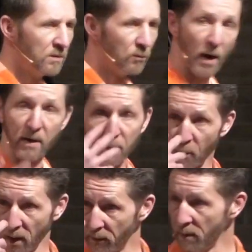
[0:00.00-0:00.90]
right in
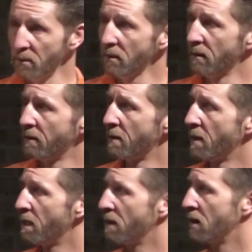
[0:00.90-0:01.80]
front of him.
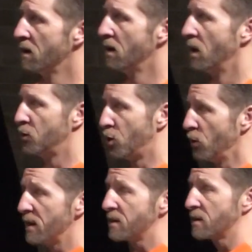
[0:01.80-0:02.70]

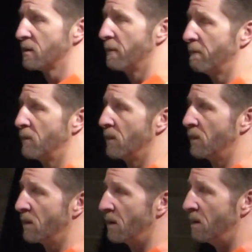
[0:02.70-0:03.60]
Judas
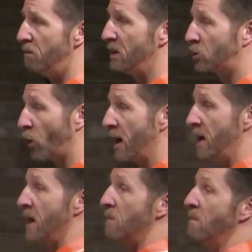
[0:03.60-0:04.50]

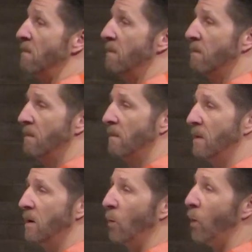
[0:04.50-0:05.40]
betrayed him
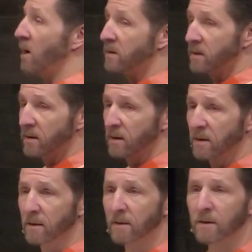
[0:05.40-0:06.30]
once
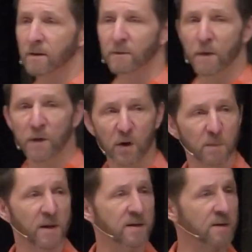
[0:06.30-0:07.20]
for
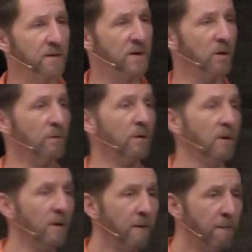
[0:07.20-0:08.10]
30 pieces of silver.
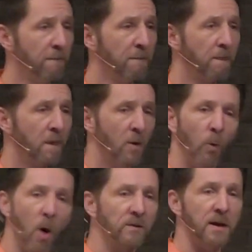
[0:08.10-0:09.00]

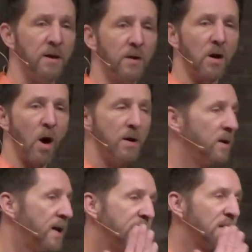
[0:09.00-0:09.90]
Walked into the
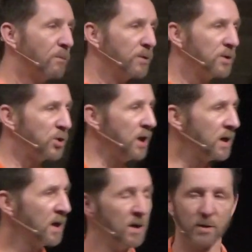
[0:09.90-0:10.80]
garden, kissed him on the
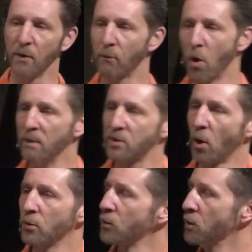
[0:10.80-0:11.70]
cheek, so the Roman
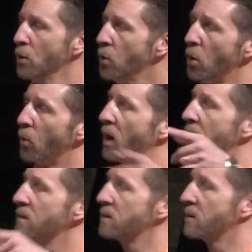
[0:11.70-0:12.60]
soldiers knew who it
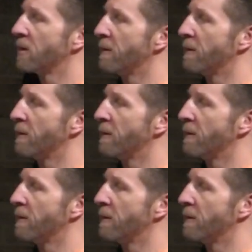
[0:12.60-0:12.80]
was.